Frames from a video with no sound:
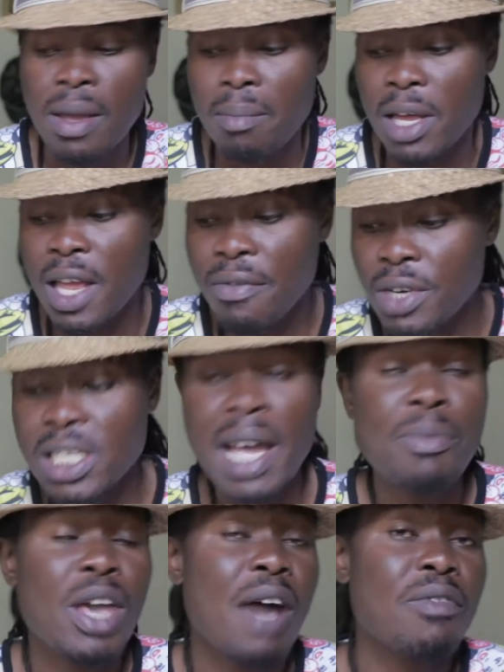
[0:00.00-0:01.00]
But every
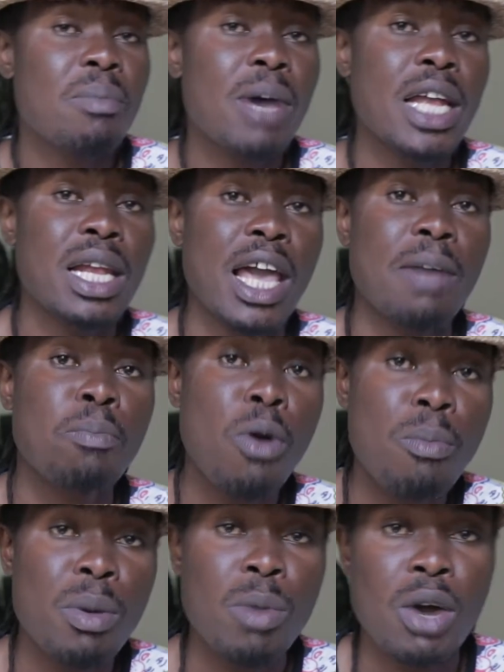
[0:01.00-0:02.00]
time you have a man like
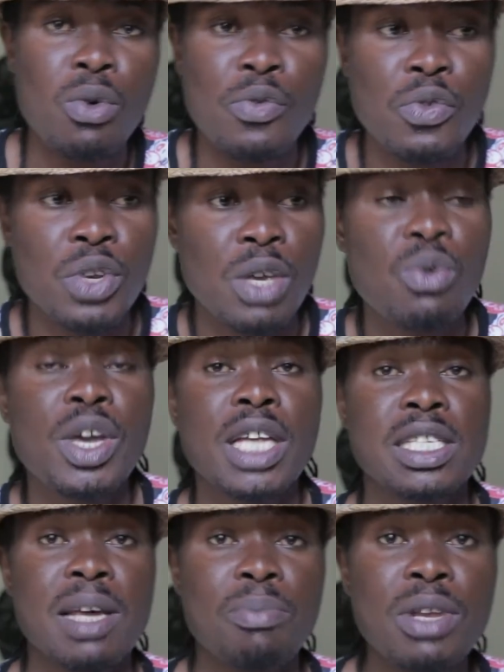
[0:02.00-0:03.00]
Pombe Magufuli who
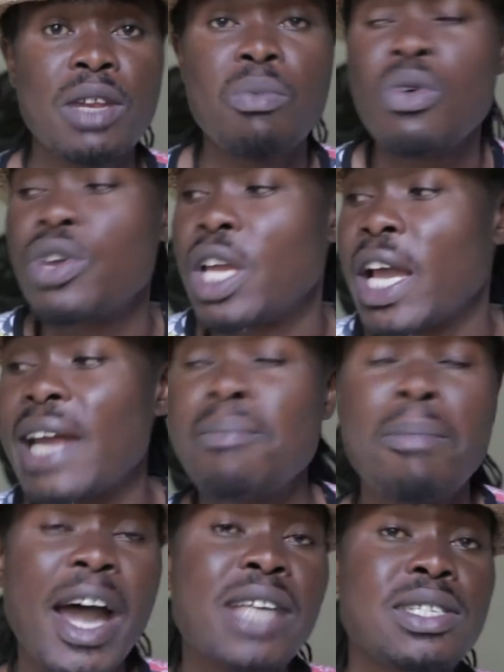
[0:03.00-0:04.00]
gets up in the morning
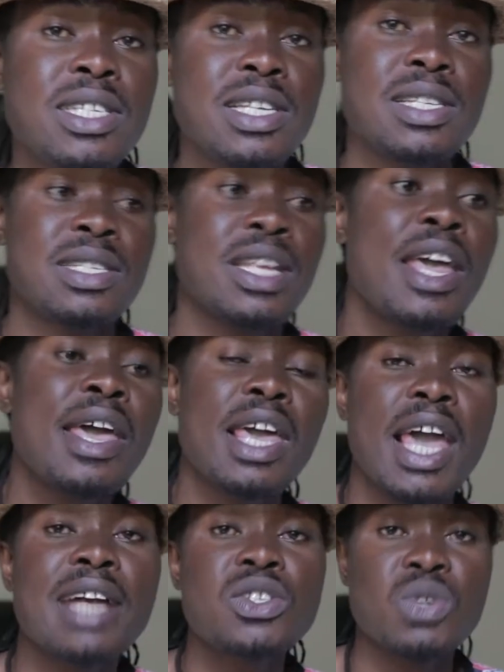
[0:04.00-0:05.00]
and buys his
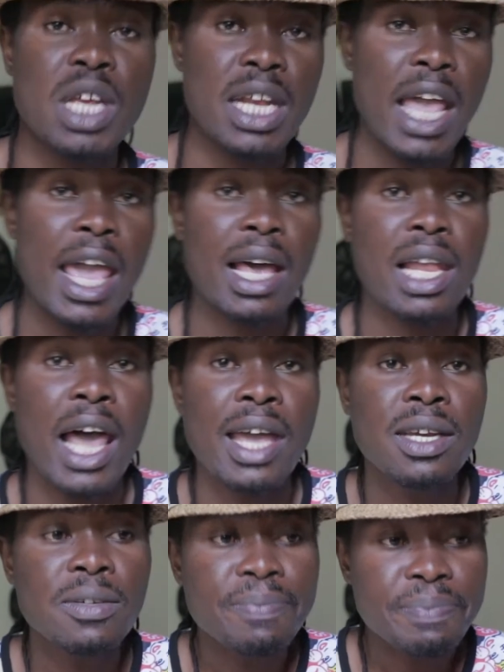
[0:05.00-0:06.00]
country an
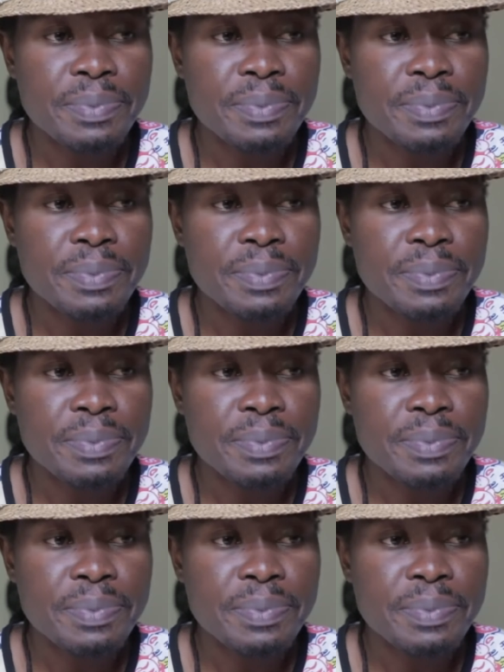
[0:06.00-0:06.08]
airline,